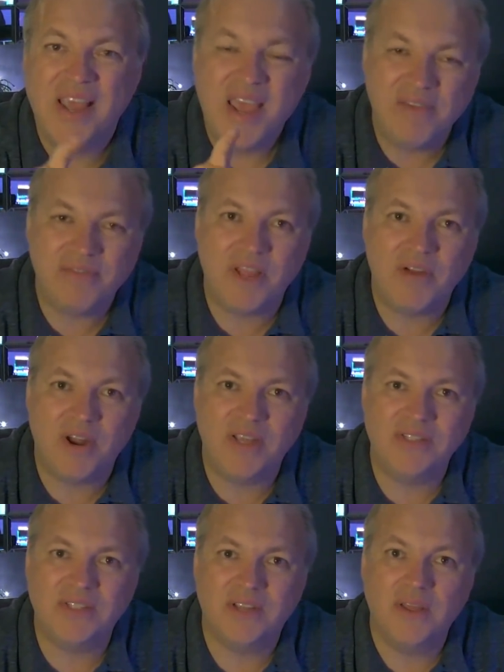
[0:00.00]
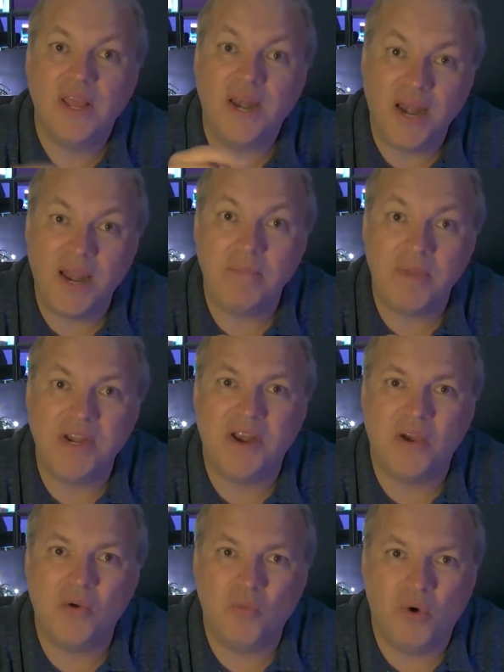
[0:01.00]
If there is, let me
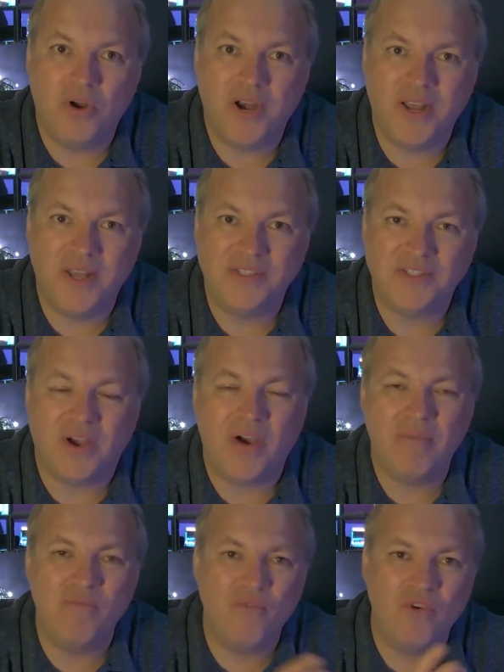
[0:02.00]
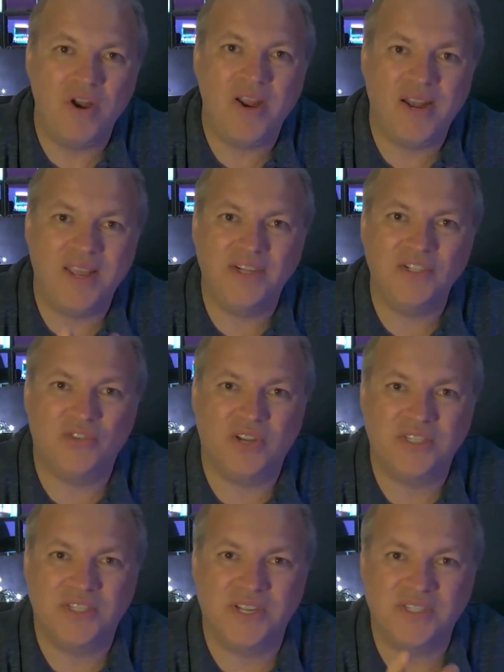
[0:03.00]
know what it is. I'm really
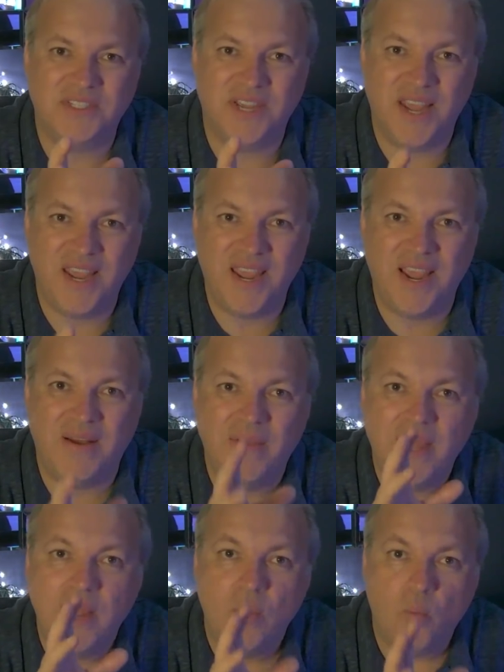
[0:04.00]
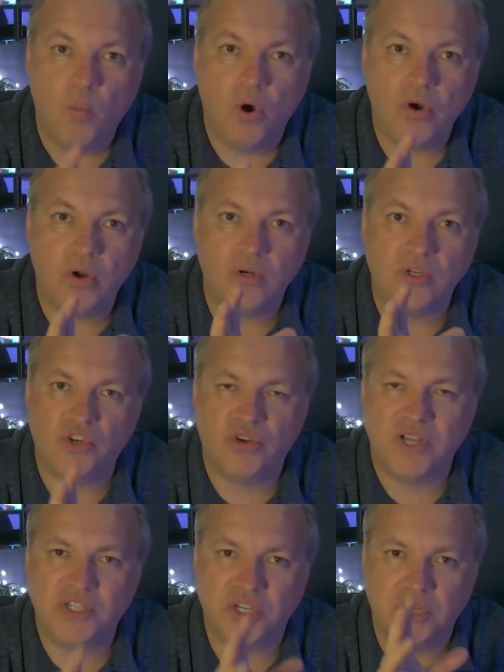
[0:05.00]
interested to hear what
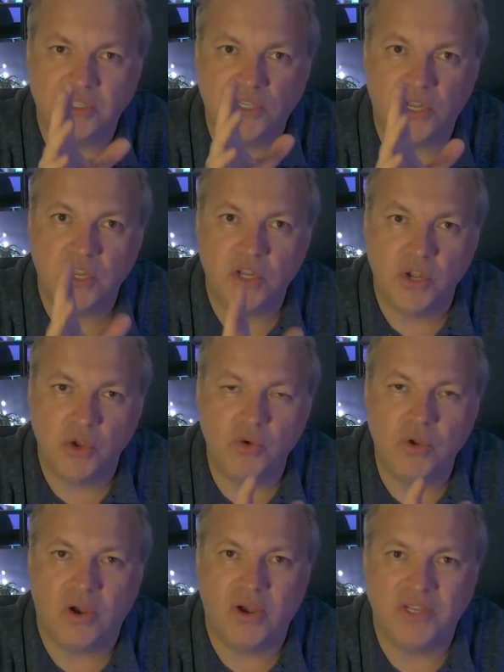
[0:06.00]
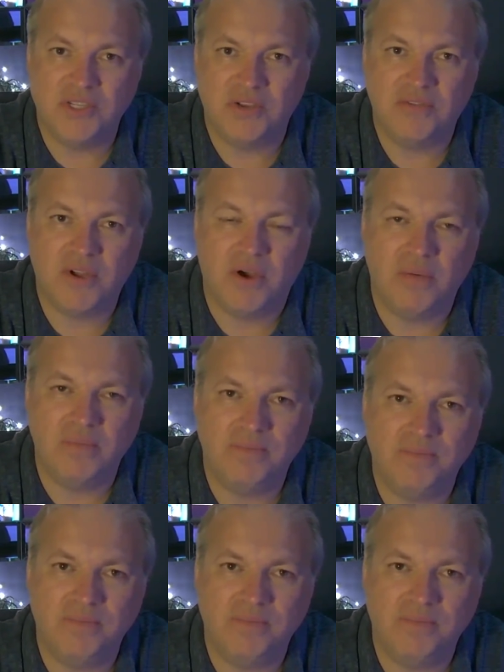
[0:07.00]
treasures you guys have got.